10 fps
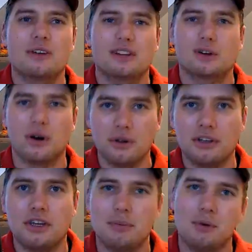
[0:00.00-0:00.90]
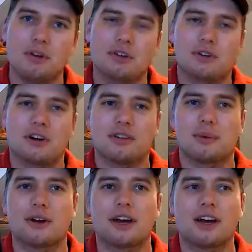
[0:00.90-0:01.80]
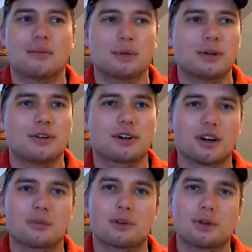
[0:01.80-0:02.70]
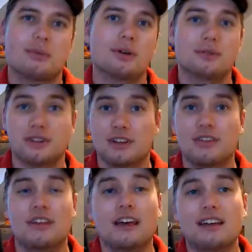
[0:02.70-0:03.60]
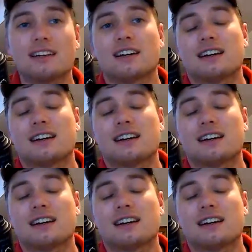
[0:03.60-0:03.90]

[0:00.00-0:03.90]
it gets all the key points across about how to build a cardboard boat to this day.